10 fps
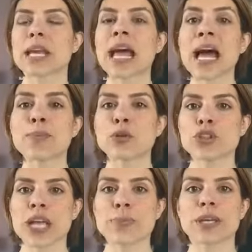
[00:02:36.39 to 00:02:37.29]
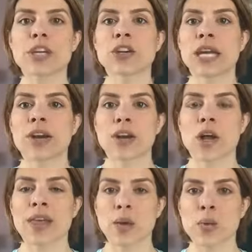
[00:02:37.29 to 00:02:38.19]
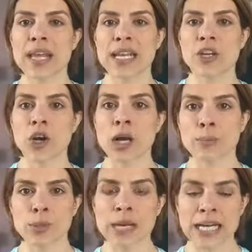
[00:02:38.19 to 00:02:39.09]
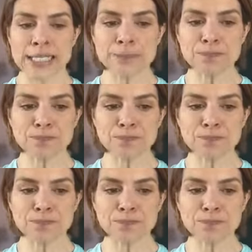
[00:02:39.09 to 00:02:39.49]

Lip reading: apple shape, like you're carrying all that weight in your upper body.